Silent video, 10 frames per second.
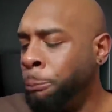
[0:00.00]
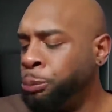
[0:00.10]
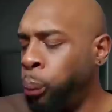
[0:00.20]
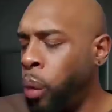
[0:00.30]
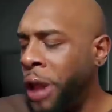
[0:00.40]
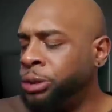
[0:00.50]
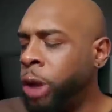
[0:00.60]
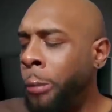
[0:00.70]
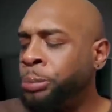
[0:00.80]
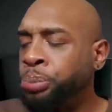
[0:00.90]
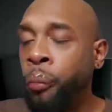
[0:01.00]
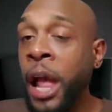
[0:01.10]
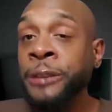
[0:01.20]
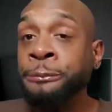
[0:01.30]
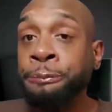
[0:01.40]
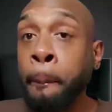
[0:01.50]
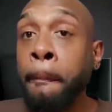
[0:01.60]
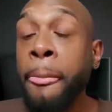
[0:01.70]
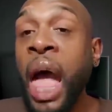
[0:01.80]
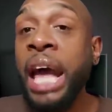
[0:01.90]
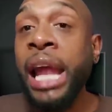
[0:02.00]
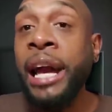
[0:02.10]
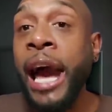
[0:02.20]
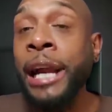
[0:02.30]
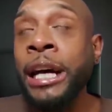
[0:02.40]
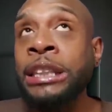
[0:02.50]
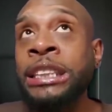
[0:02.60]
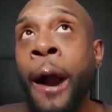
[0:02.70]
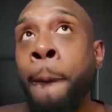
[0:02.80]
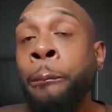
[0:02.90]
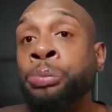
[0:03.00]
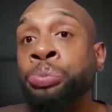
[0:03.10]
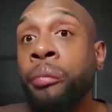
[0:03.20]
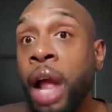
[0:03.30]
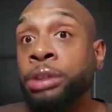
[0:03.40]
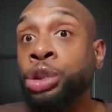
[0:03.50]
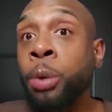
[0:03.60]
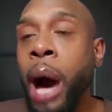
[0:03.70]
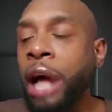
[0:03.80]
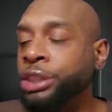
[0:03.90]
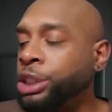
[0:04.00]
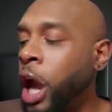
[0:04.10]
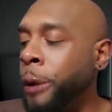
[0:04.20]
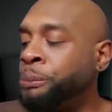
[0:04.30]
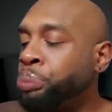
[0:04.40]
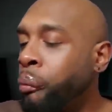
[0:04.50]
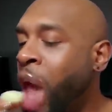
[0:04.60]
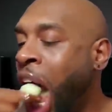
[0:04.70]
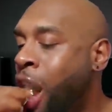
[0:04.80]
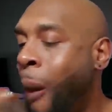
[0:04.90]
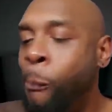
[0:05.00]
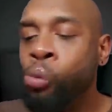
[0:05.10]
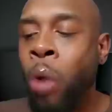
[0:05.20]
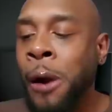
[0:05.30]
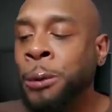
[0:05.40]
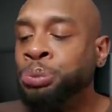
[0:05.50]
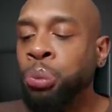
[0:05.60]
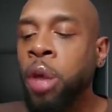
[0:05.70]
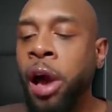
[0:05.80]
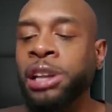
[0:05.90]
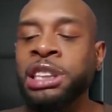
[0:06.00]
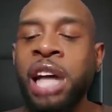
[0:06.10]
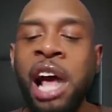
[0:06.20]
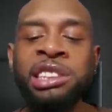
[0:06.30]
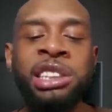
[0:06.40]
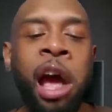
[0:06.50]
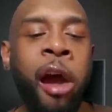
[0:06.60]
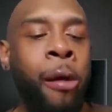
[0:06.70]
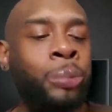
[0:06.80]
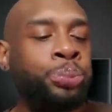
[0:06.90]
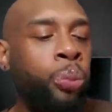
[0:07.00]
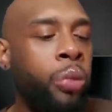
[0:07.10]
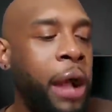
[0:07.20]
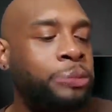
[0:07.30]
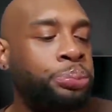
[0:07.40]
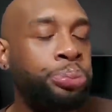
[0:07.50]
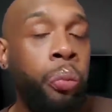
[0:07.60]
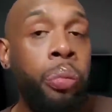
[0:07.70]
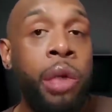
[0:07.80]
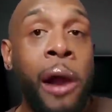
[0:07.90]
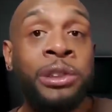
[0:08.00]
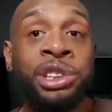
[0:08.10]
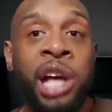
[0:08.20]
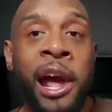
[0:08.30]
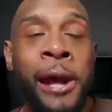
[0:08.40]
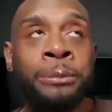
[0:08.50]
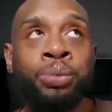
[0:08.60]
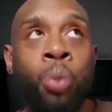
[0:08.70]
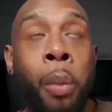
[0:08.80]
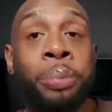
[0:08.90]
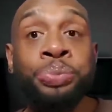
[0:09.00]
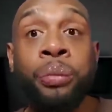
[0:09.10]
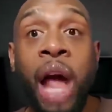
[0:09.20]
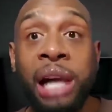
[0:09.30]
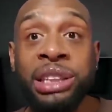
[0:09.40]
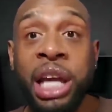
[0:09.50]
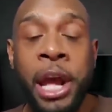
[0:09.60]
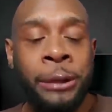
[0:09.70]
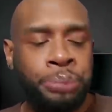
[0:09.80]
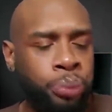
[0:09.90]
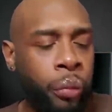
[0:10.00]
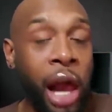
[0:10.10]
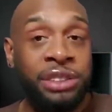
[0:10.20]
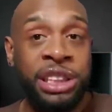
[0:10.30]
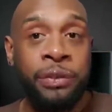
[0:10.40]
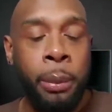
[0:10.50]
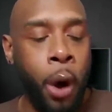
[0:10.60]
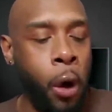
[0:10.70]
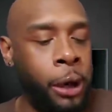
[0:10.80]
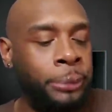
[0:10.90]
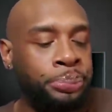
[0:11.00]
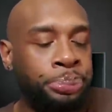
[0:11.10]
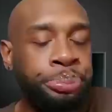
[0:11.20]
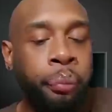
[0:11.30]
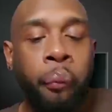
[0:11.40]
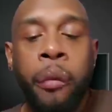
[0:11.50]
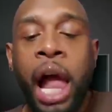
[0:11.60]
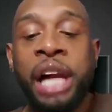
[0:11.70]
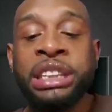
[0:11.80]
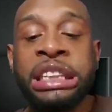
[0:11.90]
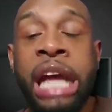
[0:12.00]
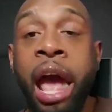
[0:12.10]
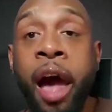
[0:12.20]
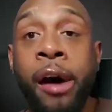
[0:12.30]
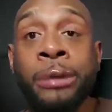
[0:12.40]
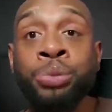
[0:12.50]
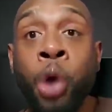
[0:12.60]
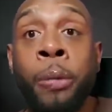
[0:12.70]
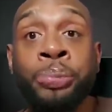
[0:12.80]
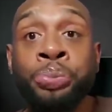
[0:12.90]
Mmm. And I got us two bottles a day. Because the last time that I did a Super Bowl and didn't have